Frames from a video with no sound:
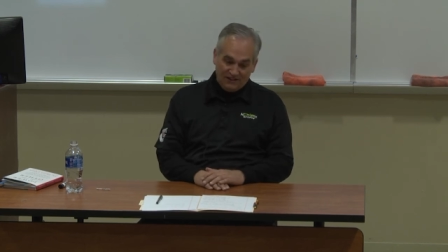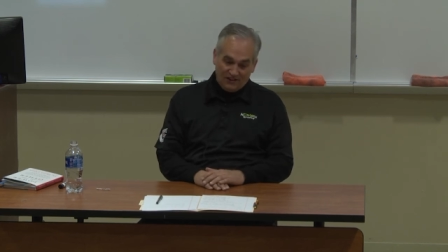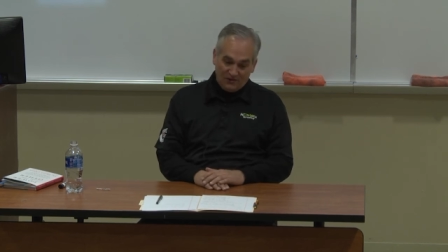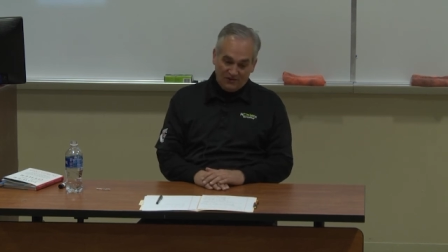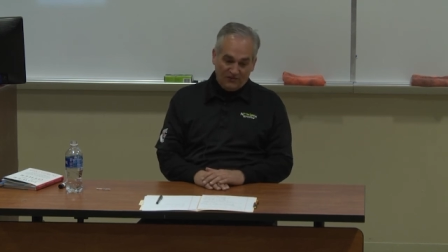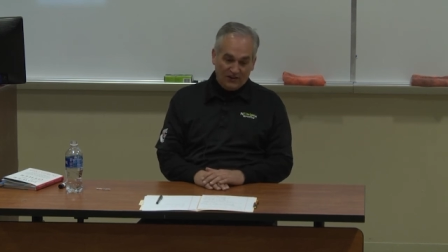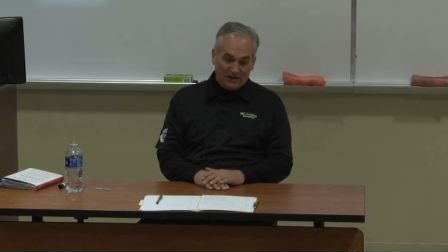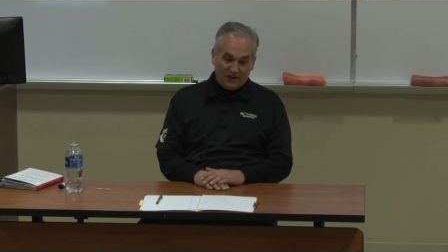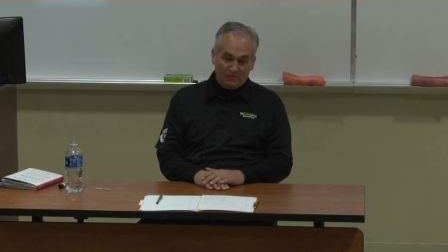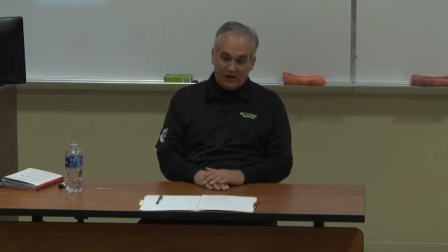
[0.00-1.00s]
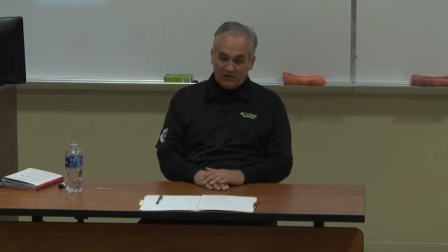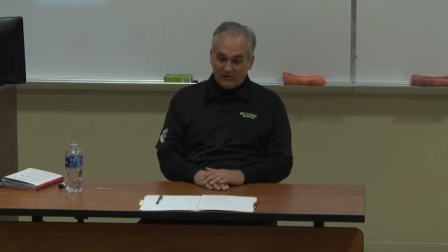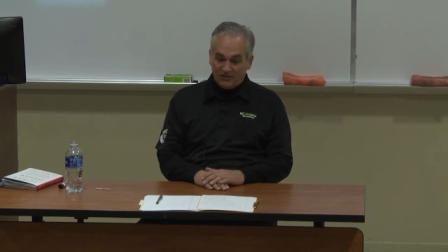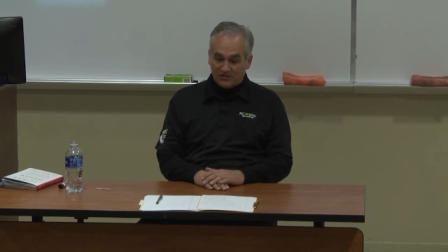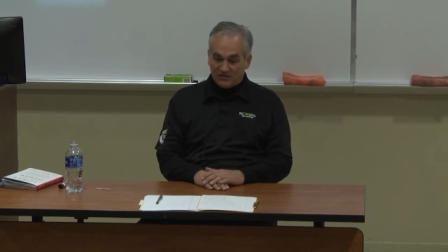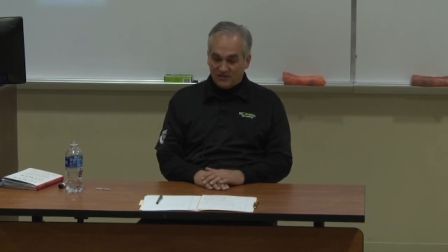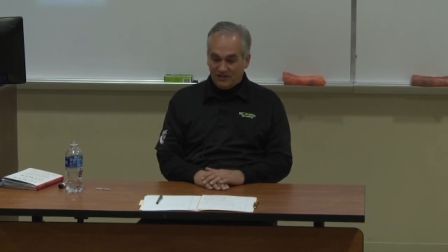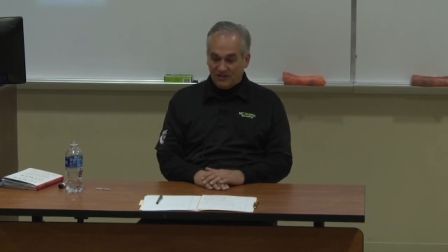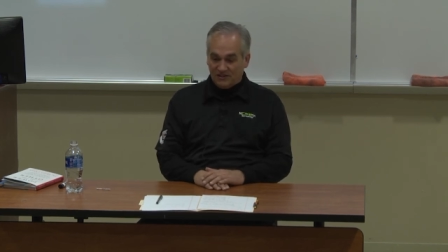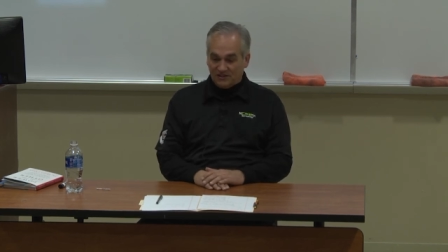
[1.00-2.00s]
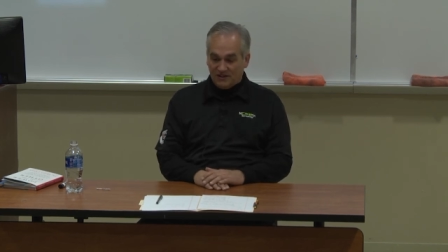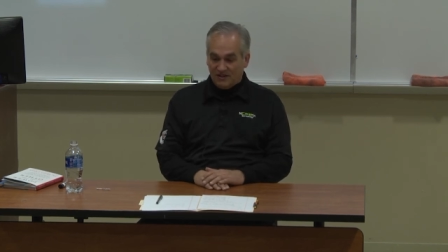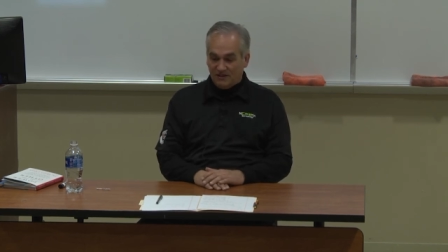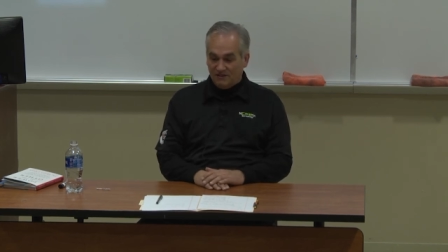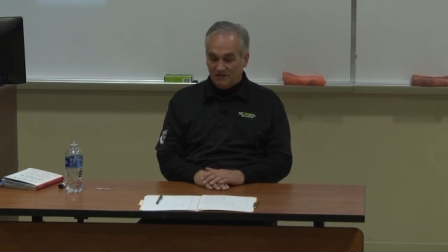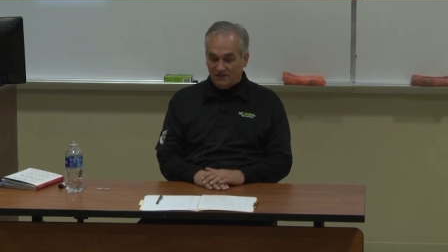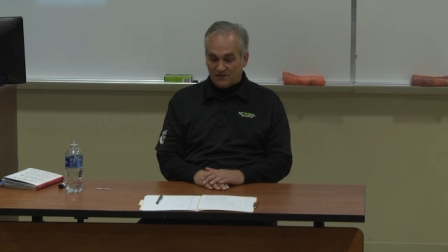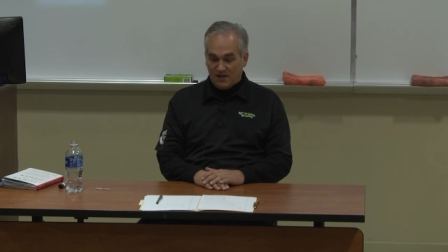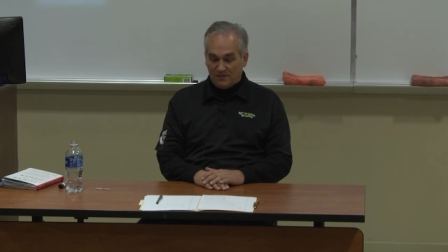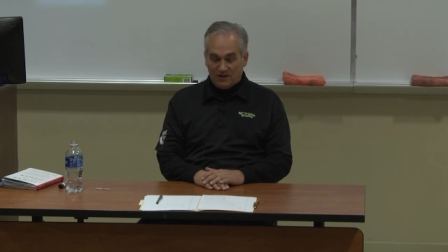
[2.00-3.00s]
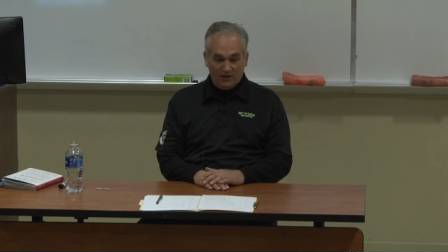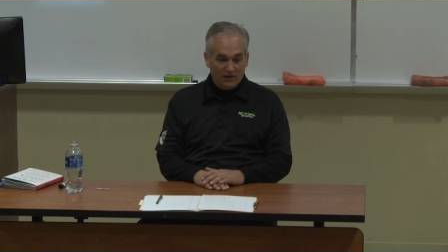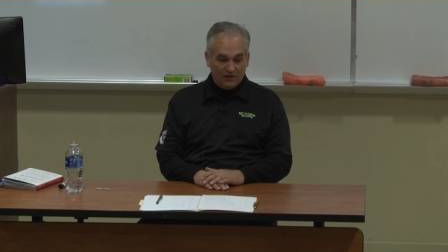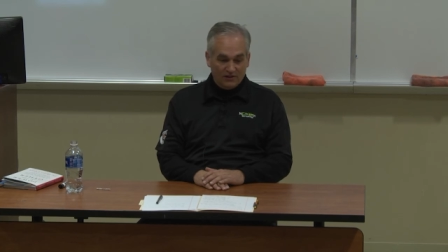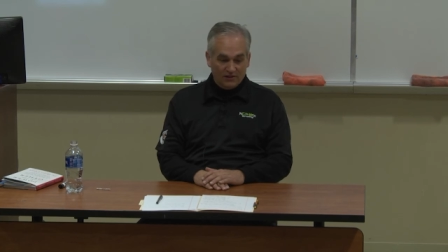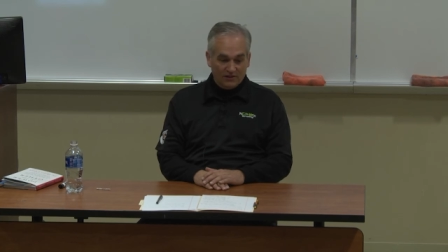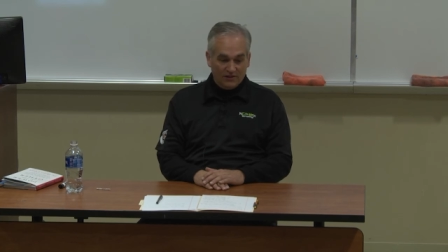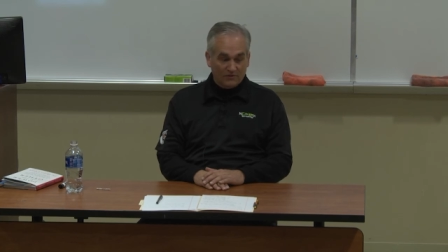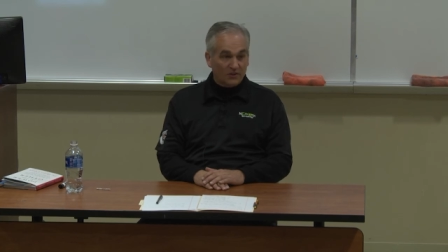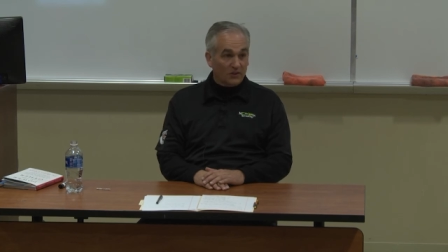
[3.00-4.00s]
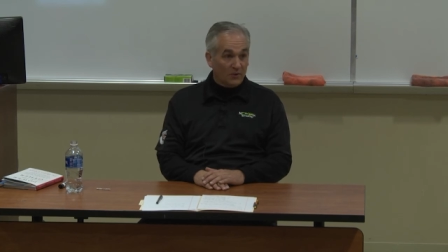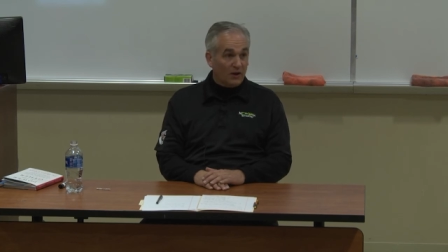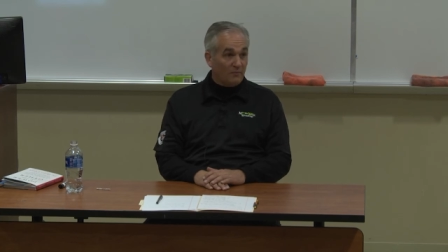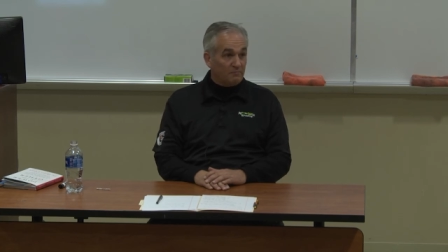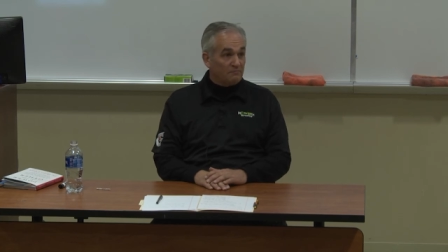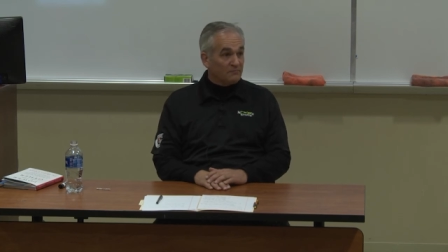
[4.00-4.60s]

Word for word: Uh, we feel like our model is, is, uh, is coming along really well.